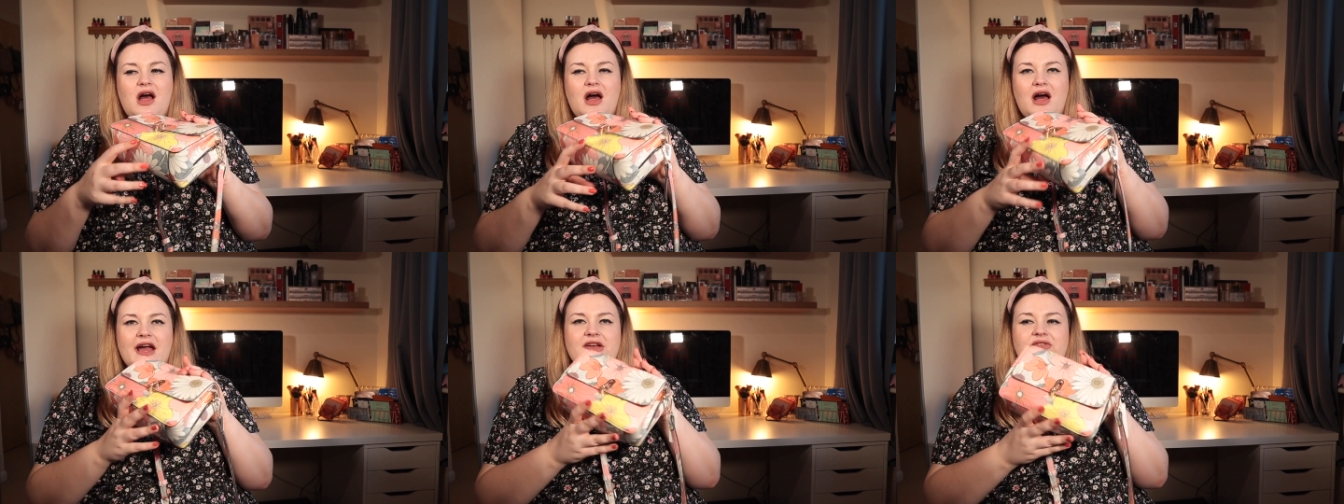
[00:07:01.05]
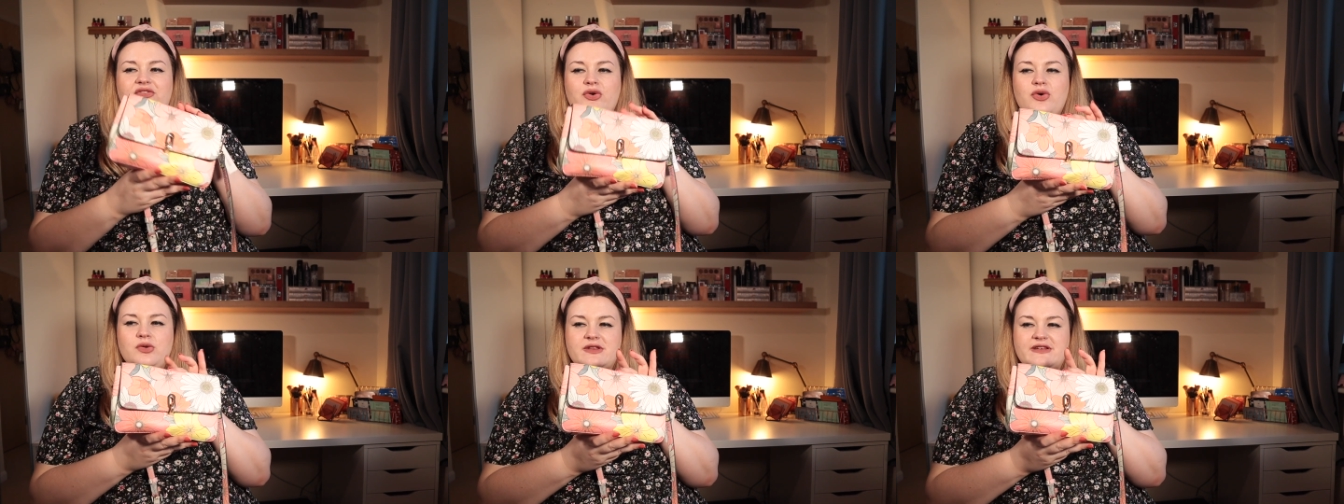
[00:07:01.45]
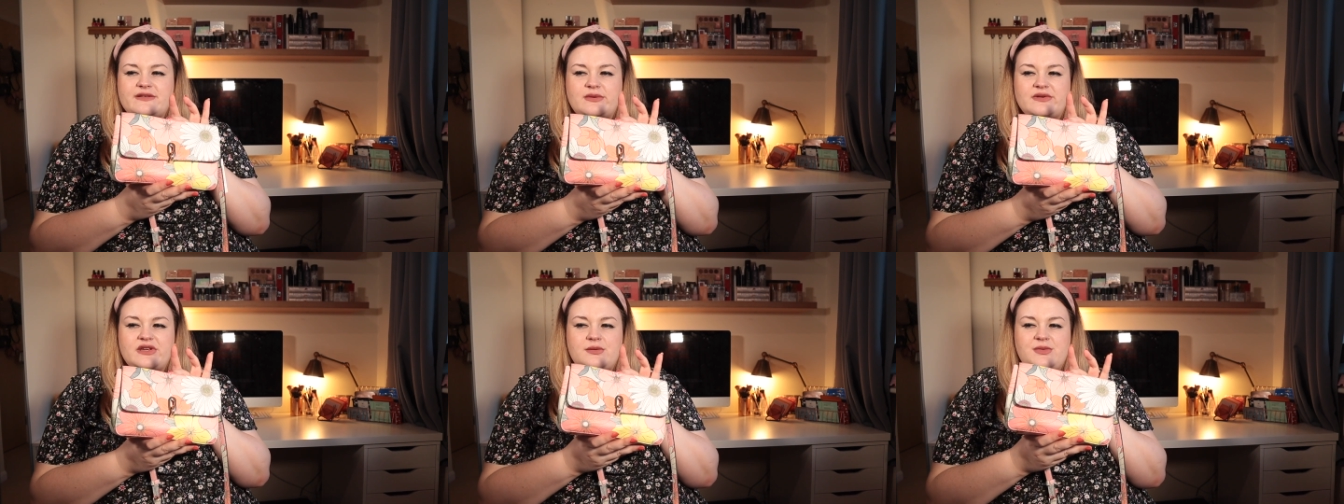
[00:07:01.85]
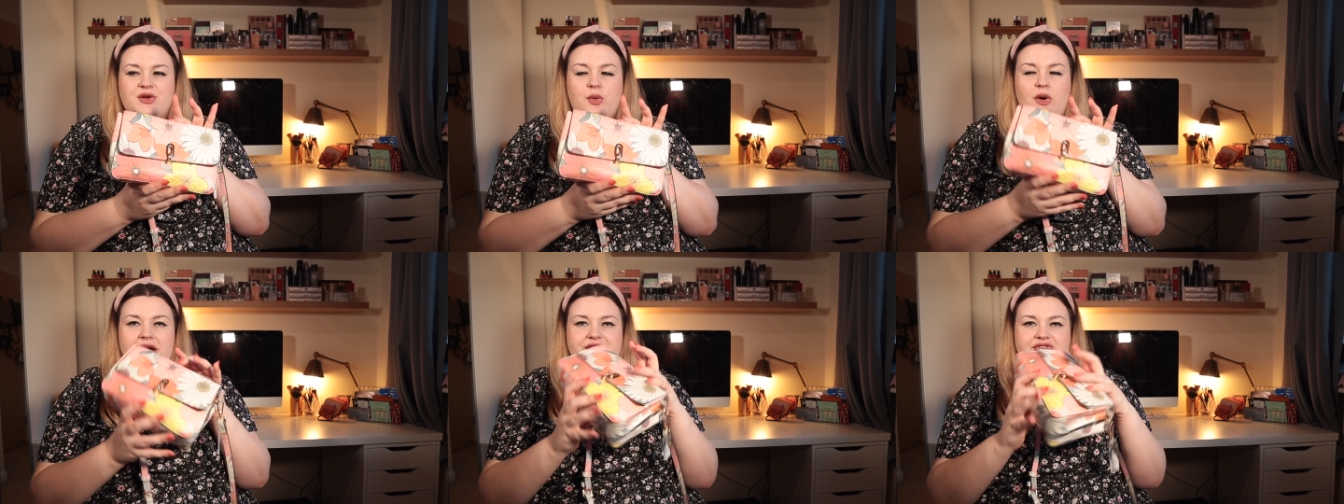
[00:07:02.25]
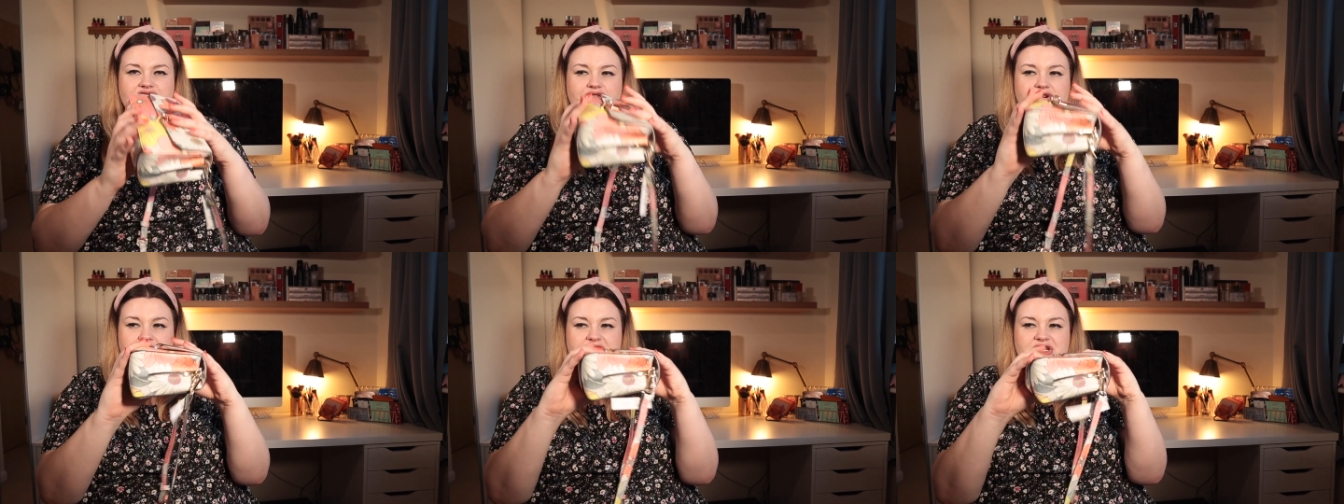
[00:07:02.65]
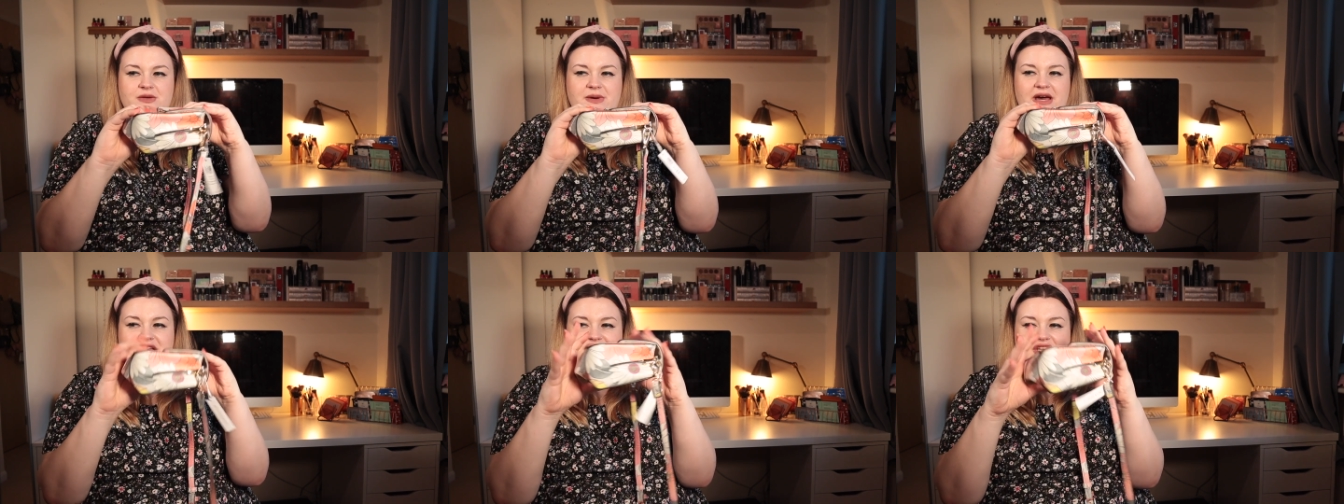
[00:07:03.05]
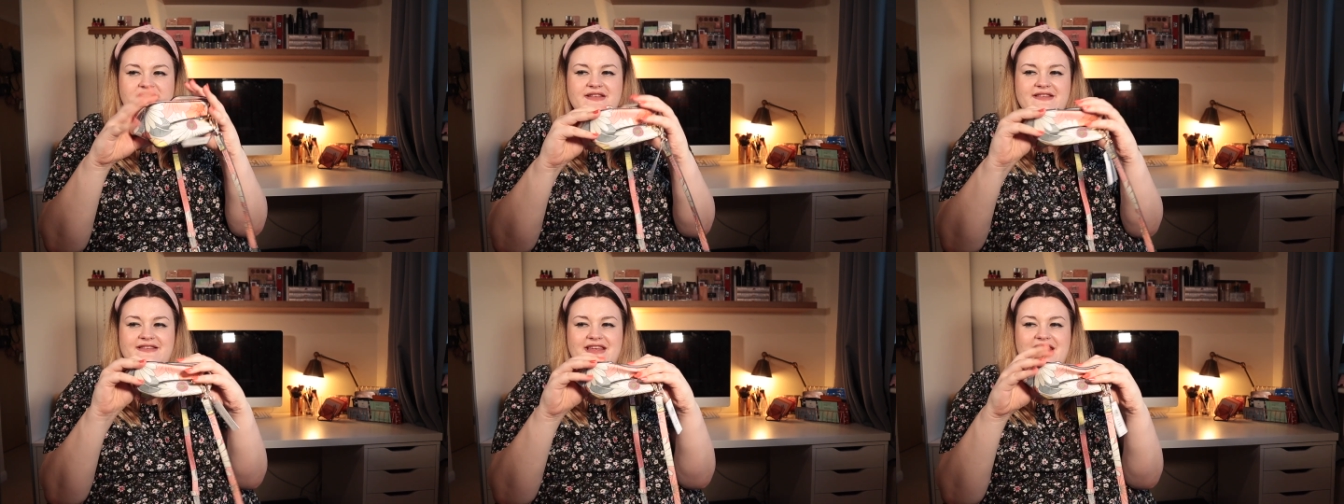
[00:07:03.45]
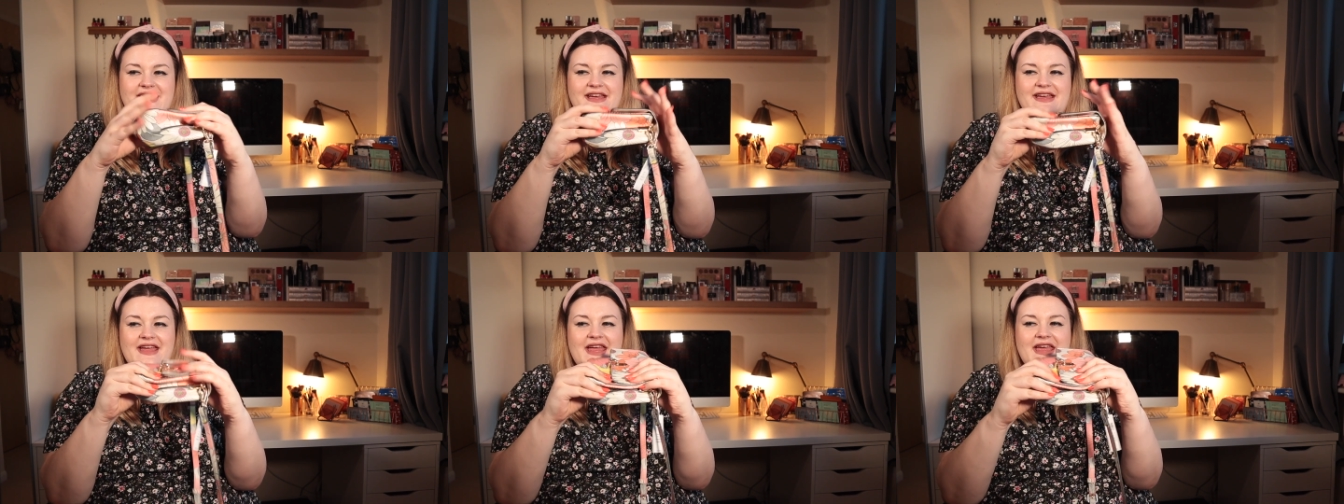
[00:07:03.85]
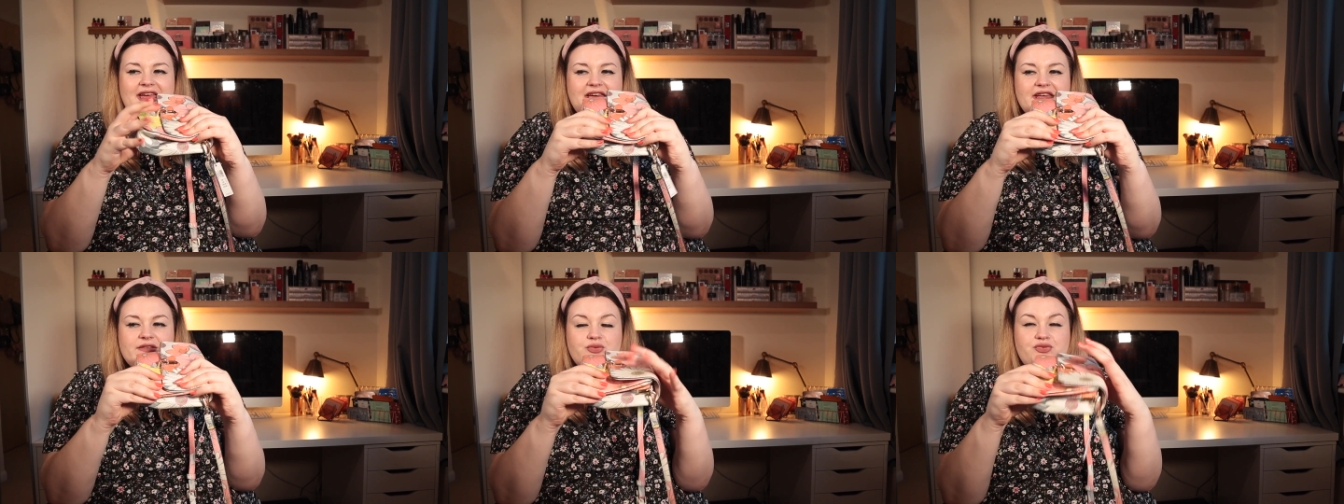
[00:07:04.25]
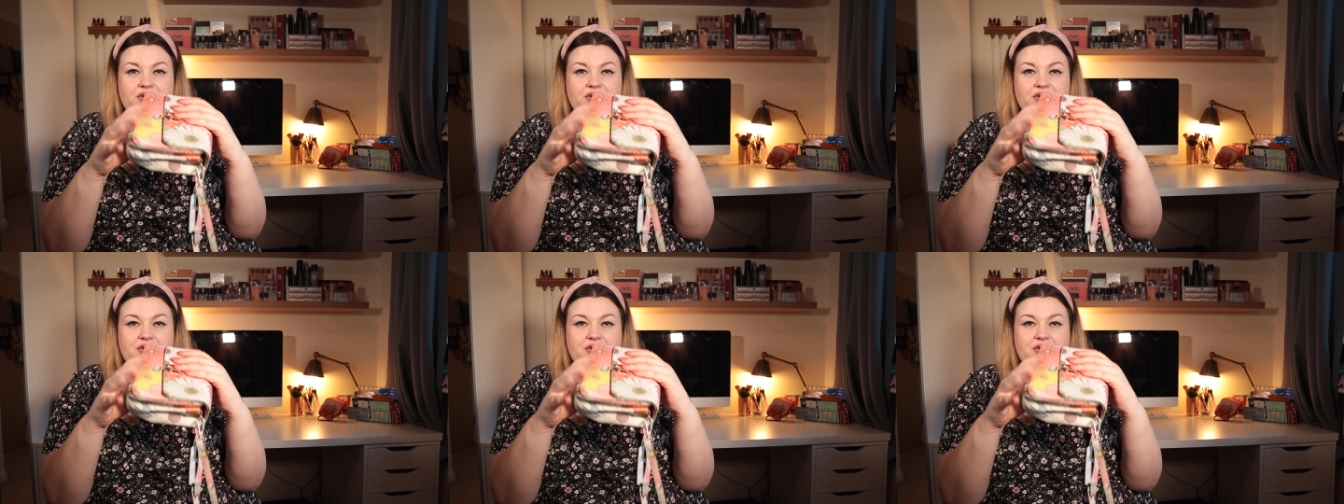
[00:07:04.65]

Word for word: I thought this was going to be quite structured, but as you can see, it's